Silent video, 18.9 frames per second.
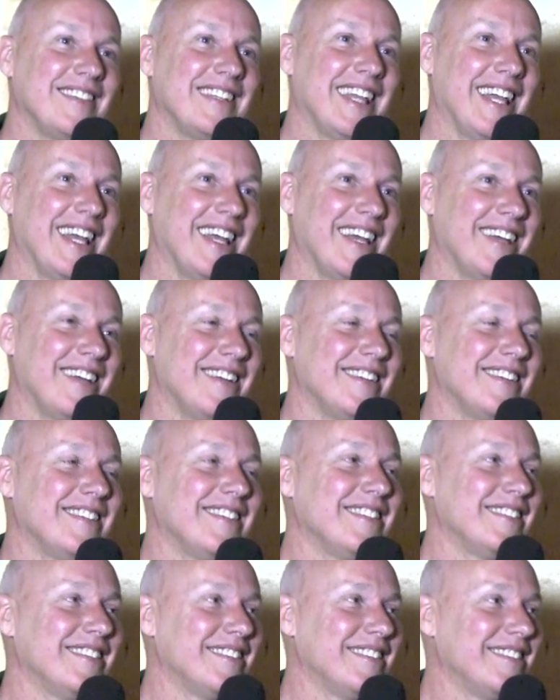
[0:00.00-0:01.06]
Yeah.
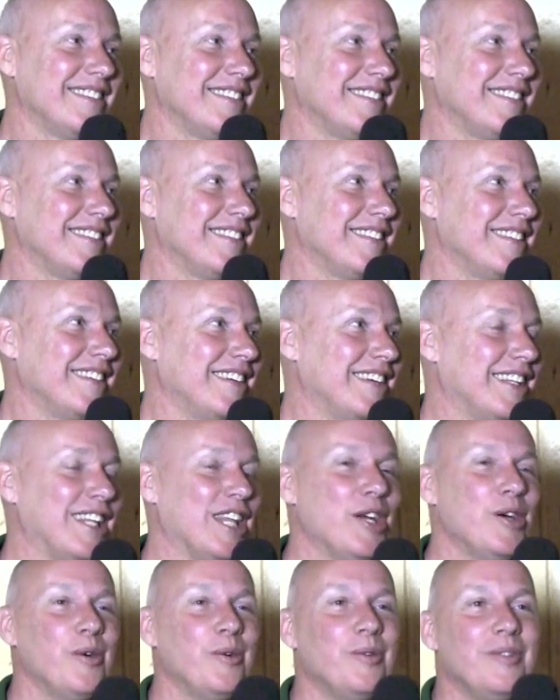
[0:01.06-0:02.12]

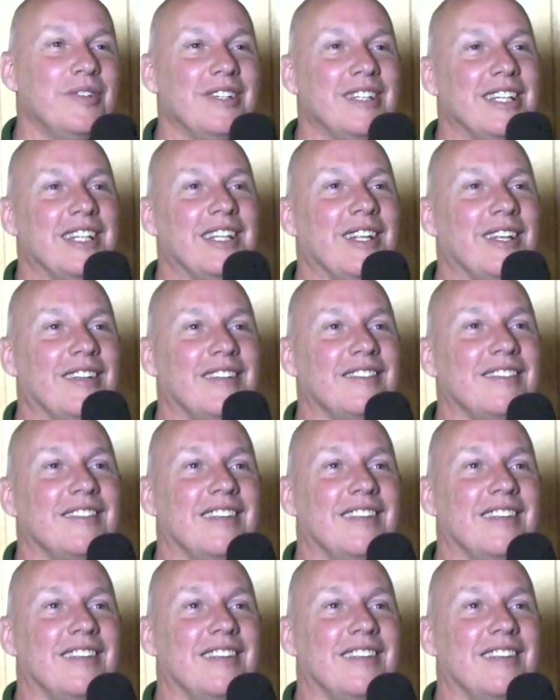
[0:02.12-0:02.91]
Cloned in the